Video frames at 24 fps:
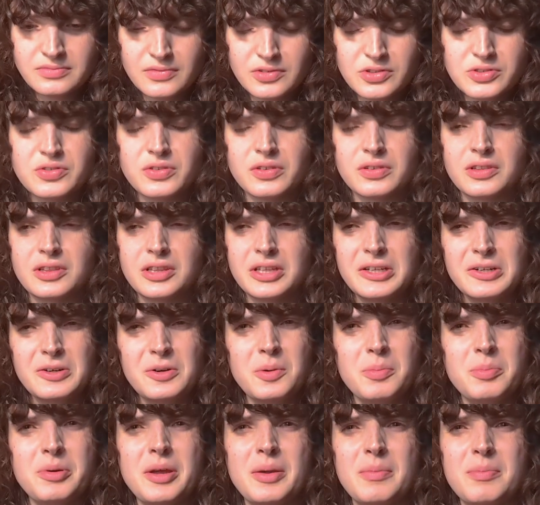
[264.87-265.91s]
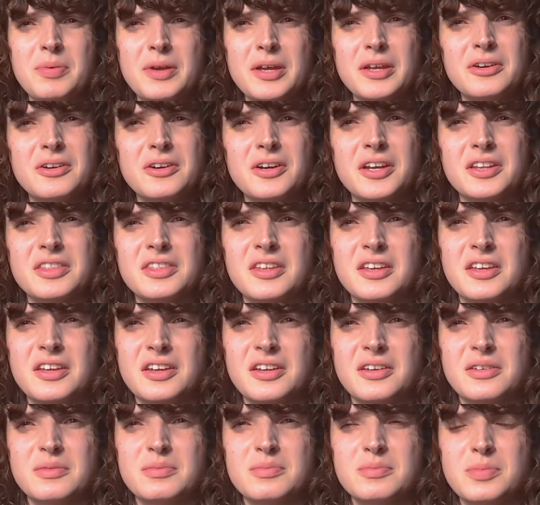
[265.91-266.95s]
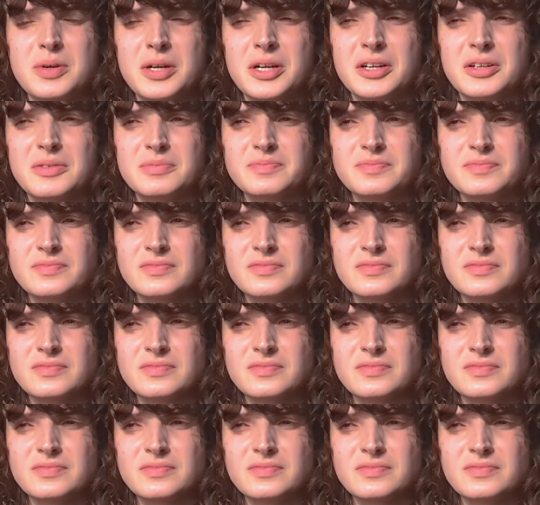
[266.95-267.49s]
It's a little bit bitter at the end, but